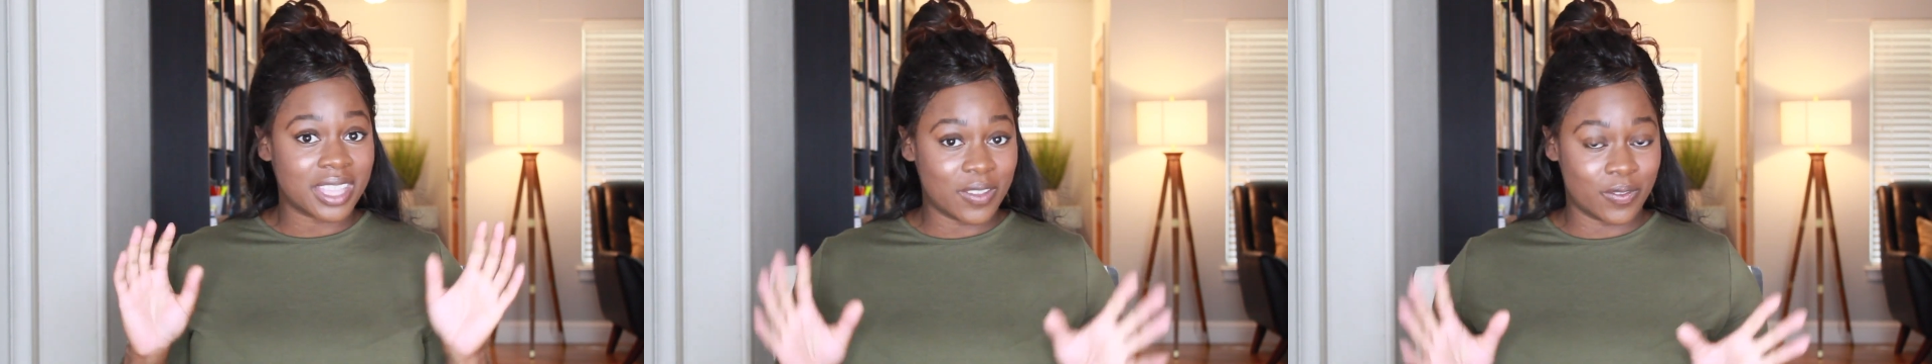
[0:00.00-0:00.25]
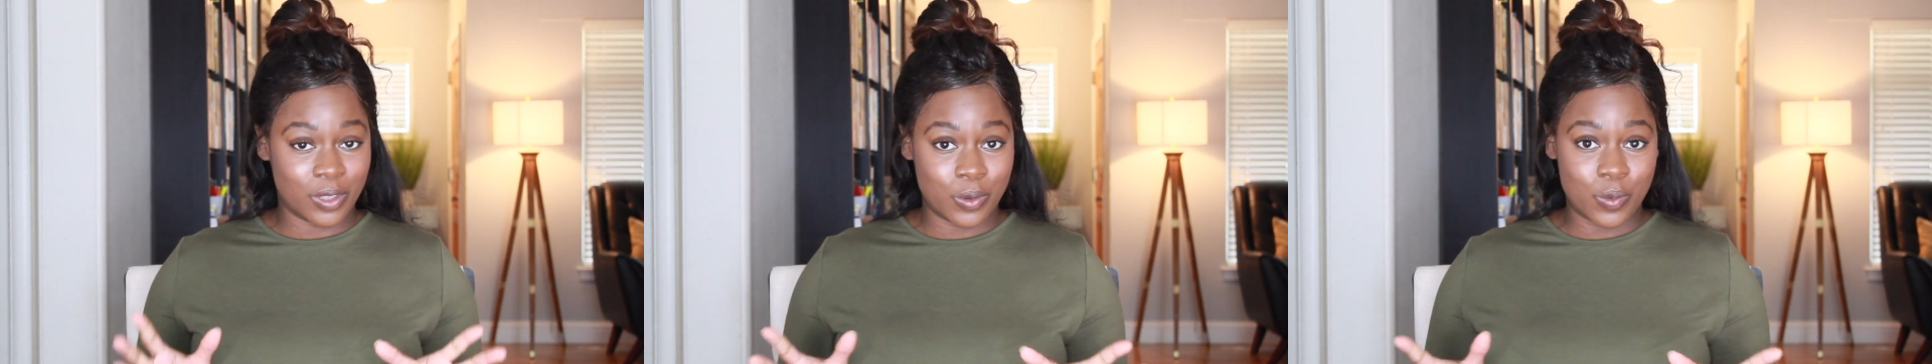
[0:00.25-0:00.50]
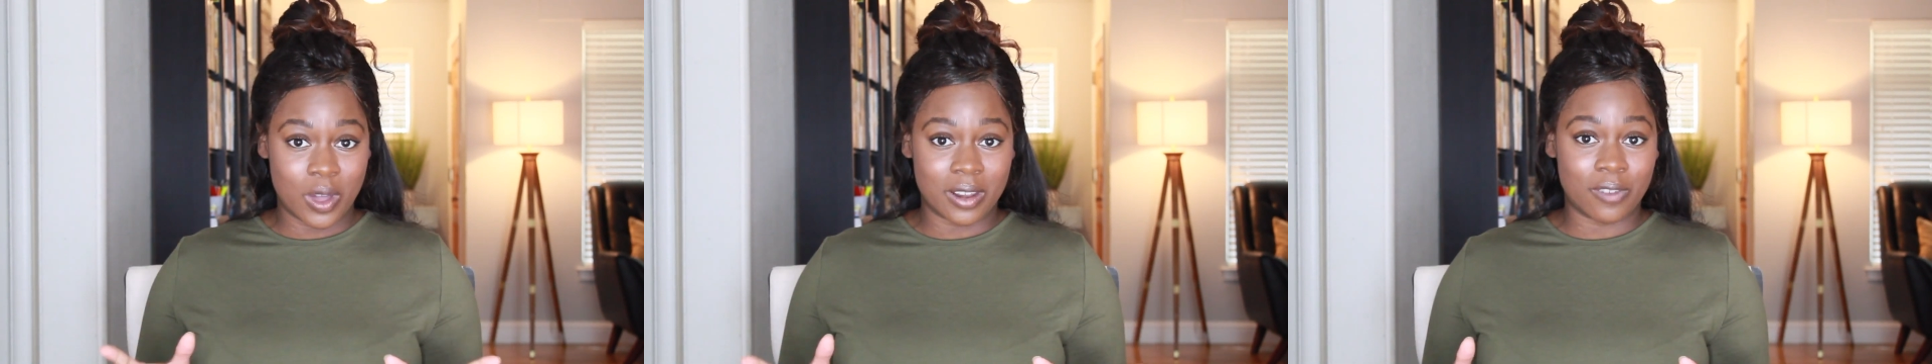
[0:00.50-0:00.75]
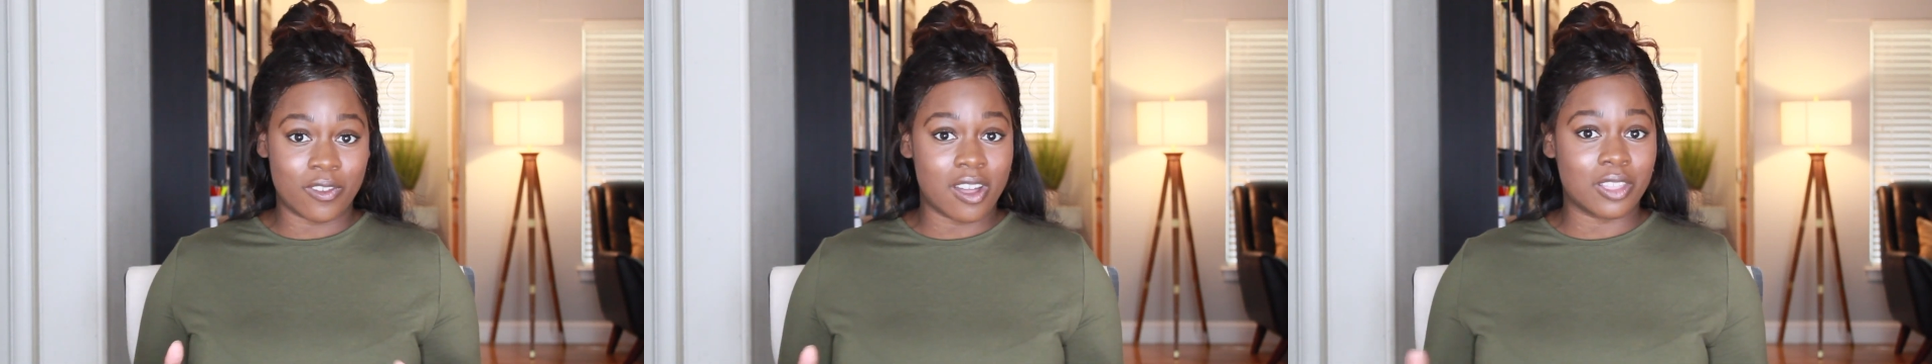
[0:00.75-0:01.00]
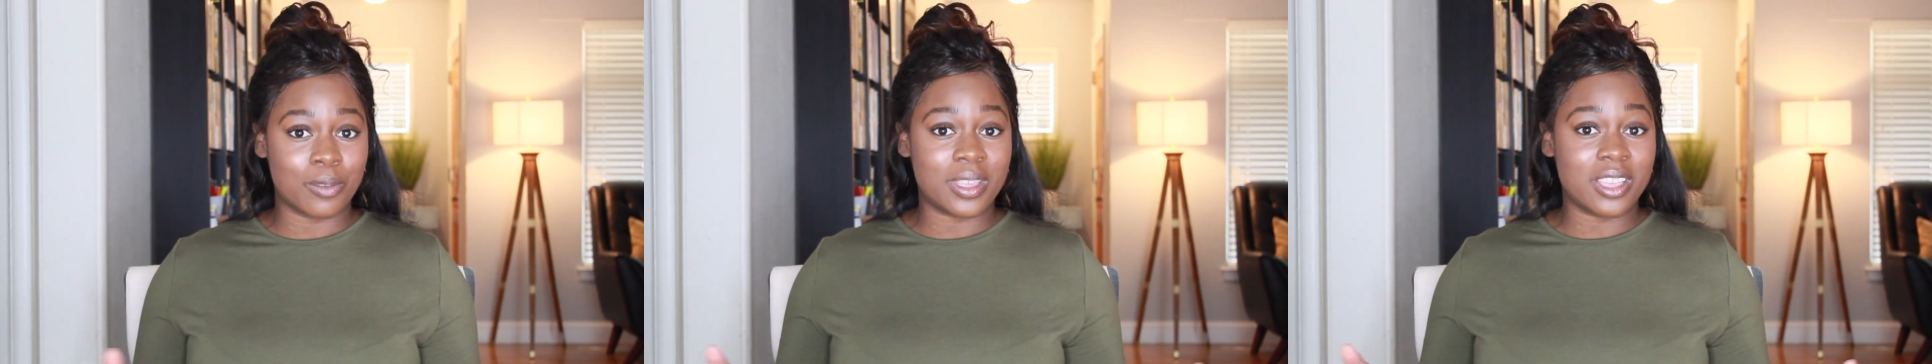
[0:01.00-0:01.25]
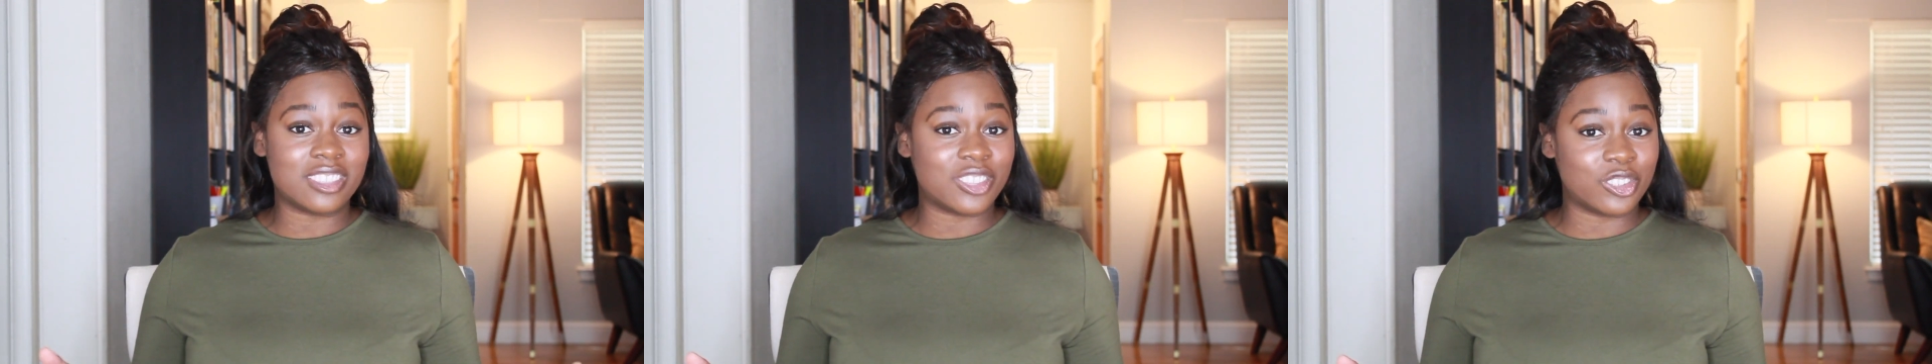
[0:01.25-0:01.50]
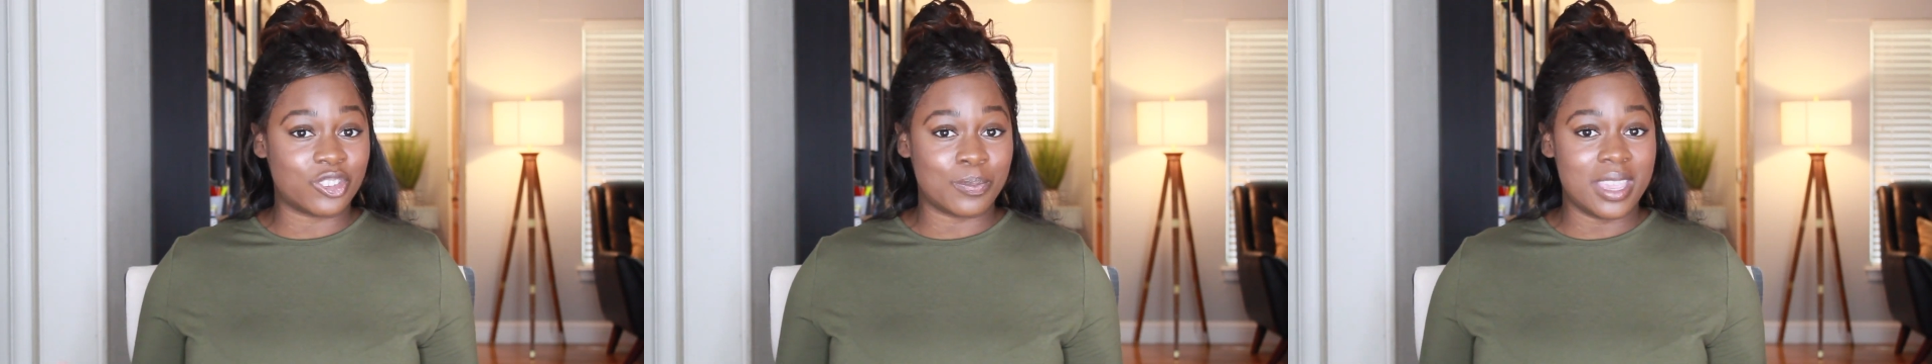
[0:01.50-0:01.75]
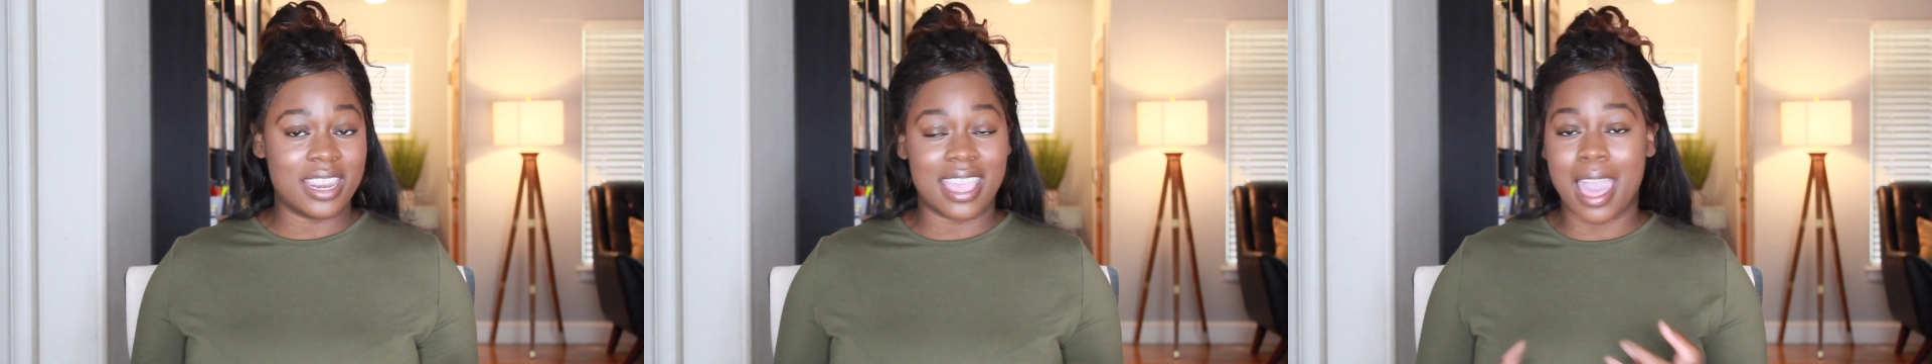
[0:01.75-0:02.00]
If you want to follow me on social
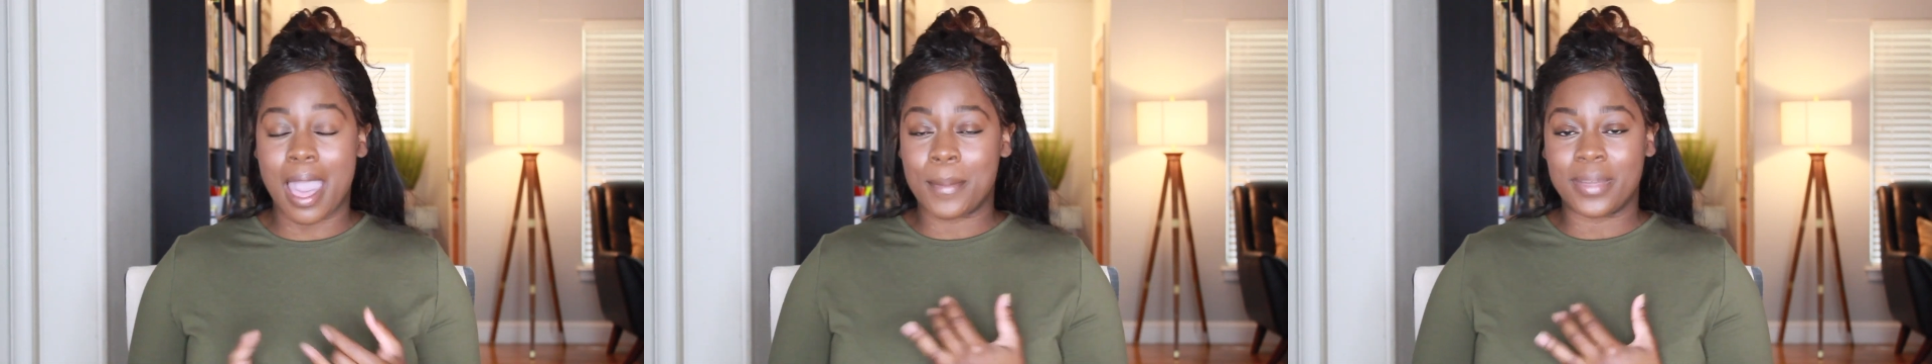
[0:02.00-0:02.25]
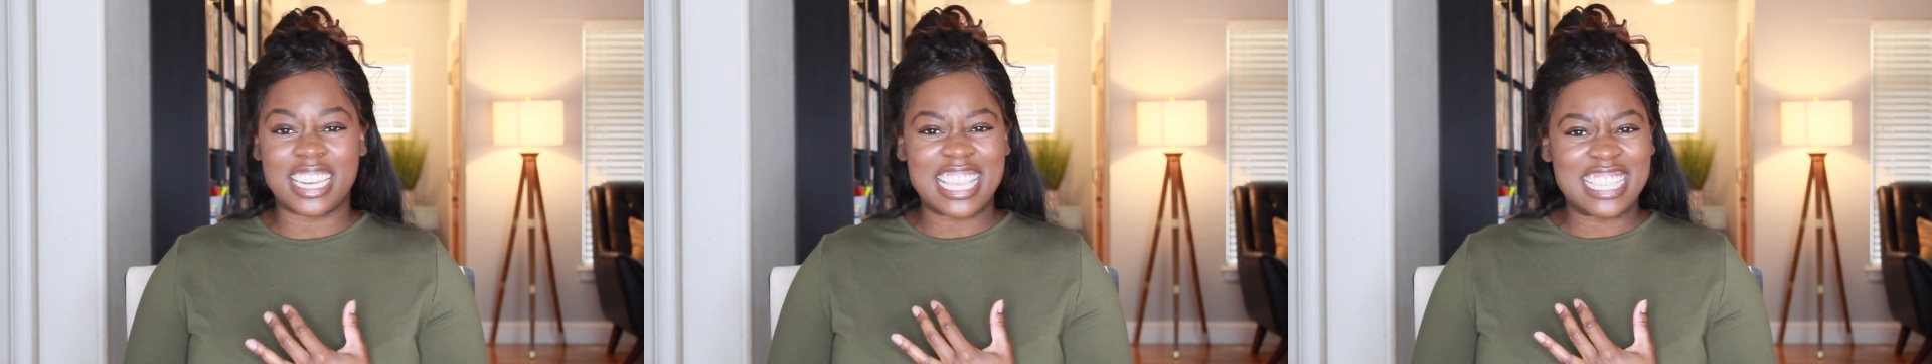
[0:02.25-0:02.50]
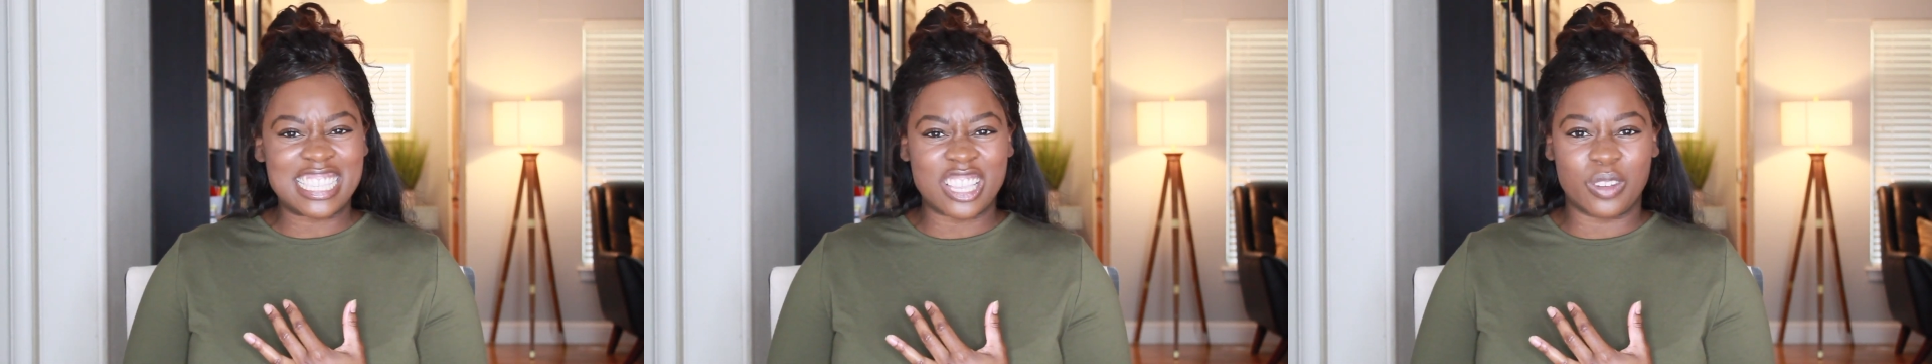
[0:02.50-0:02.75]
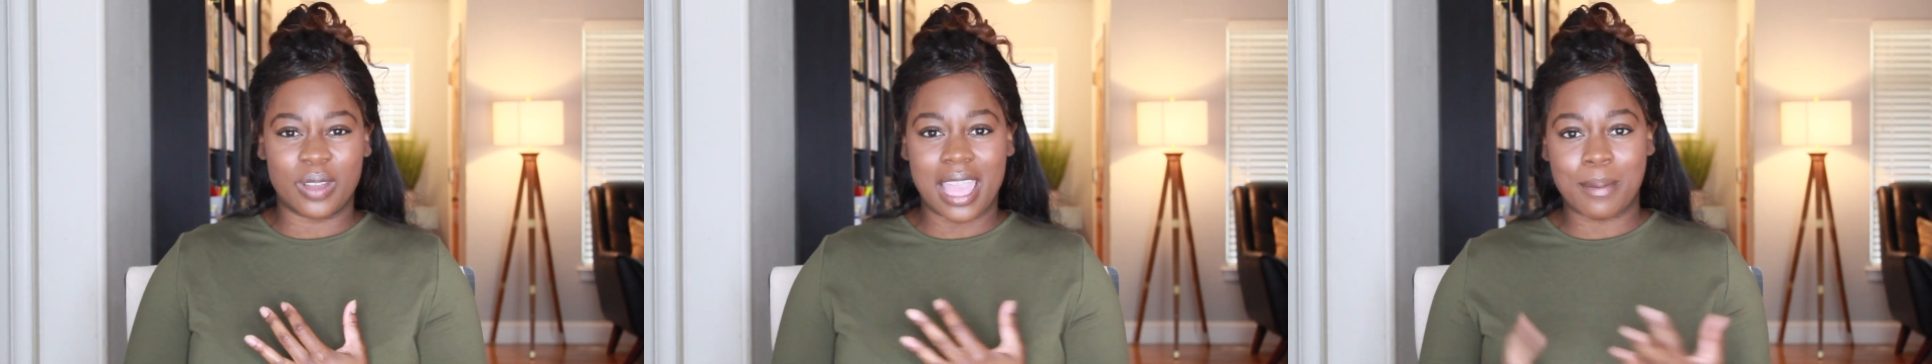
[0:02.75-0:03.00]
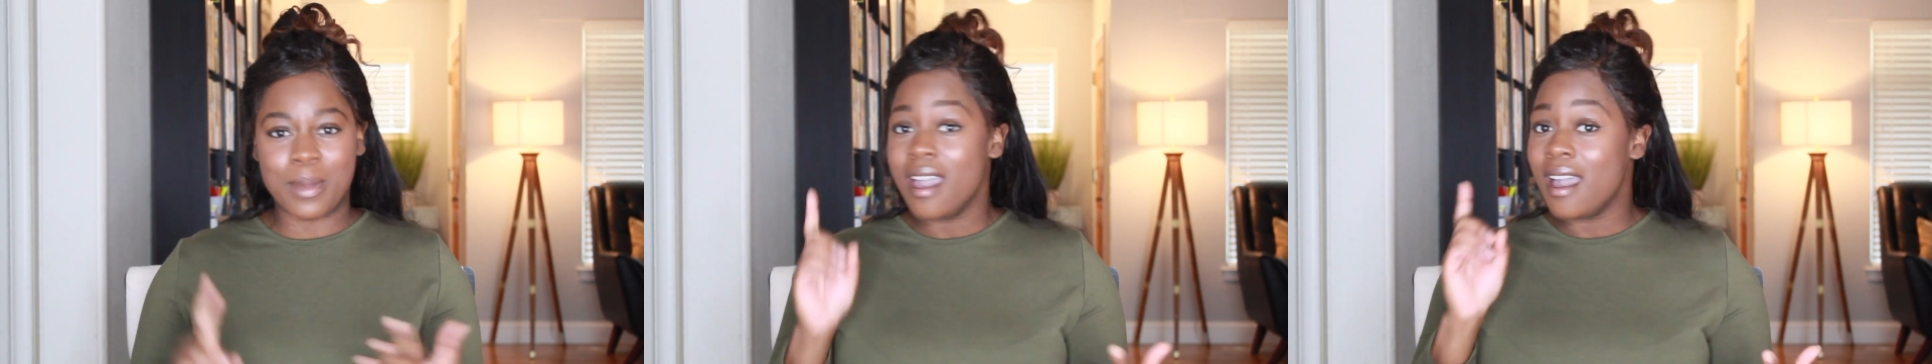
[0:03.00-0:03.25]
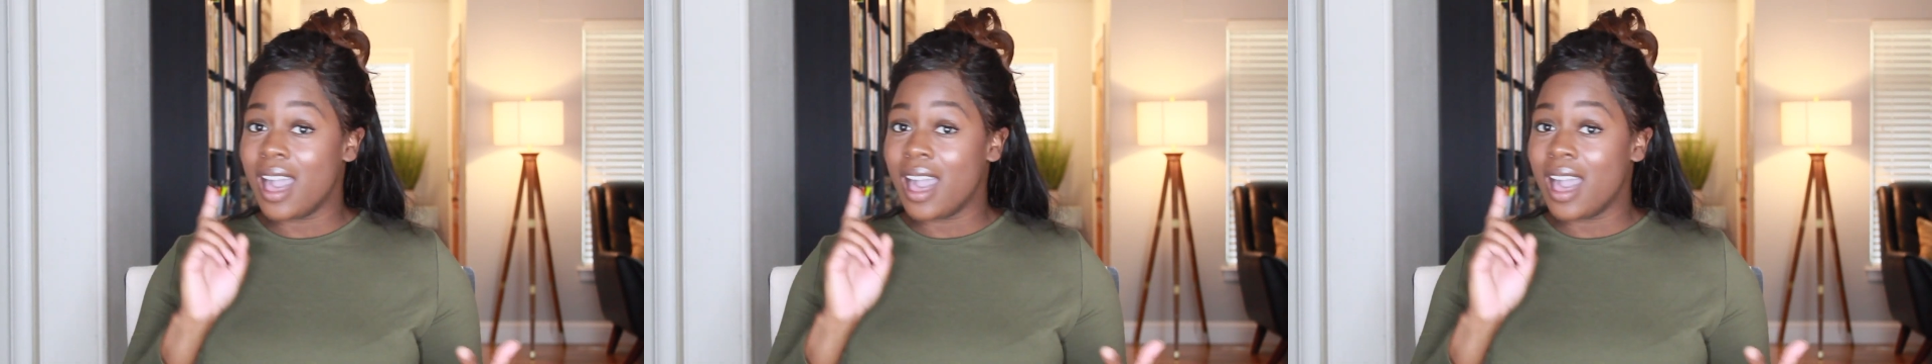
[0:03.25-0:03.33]
media, I'm on Instagram,